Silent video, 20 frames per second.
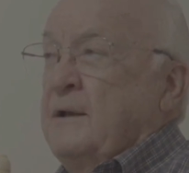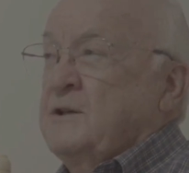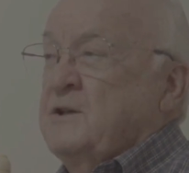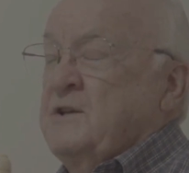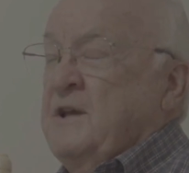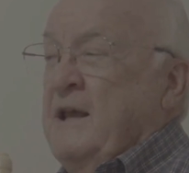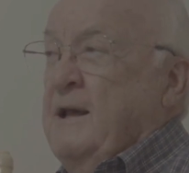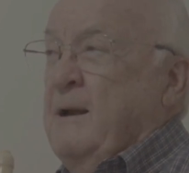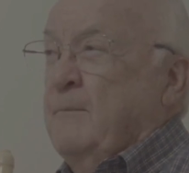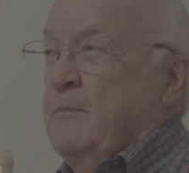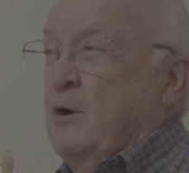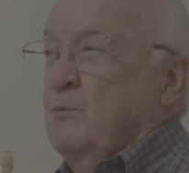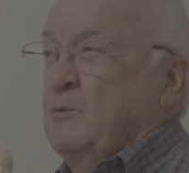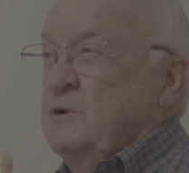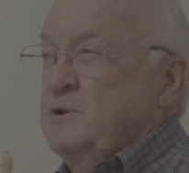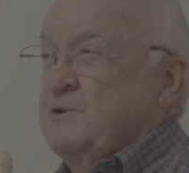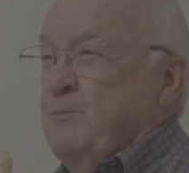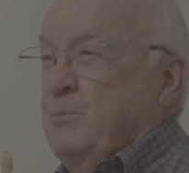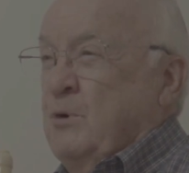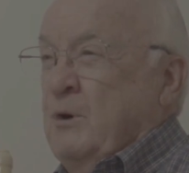Tamara
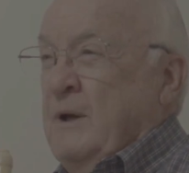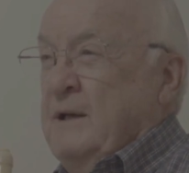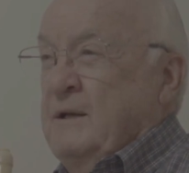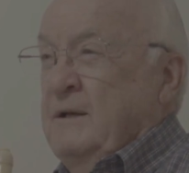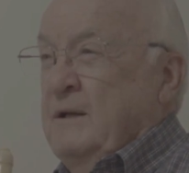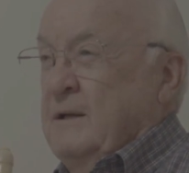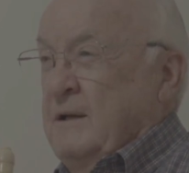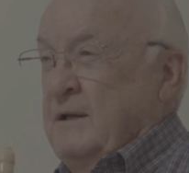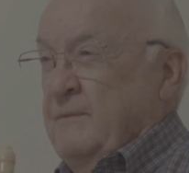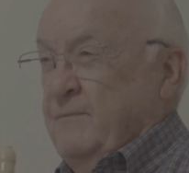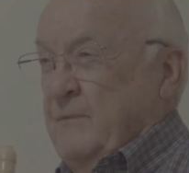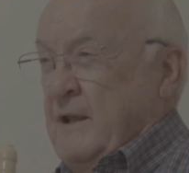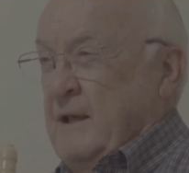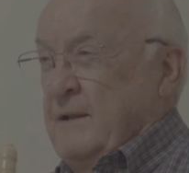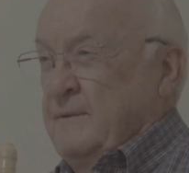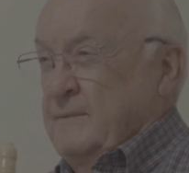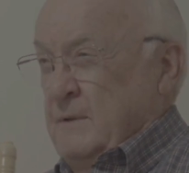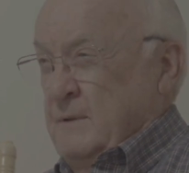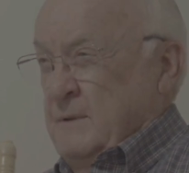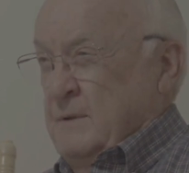was pregnant at
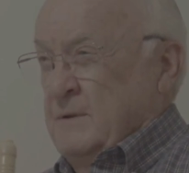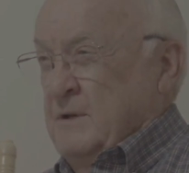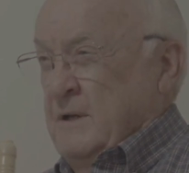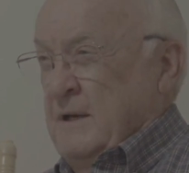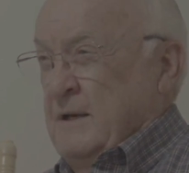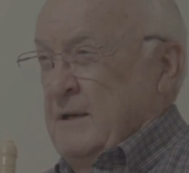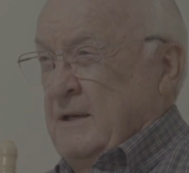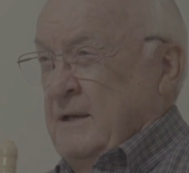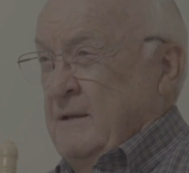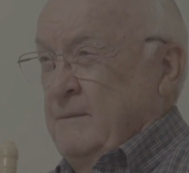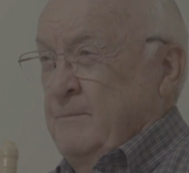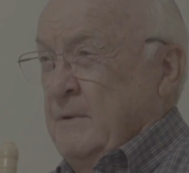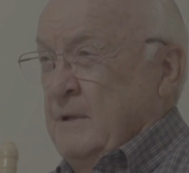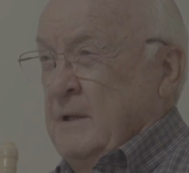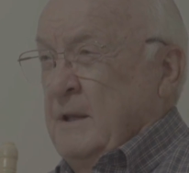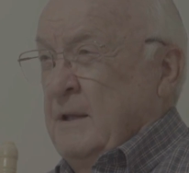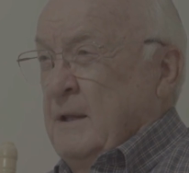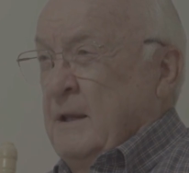that time.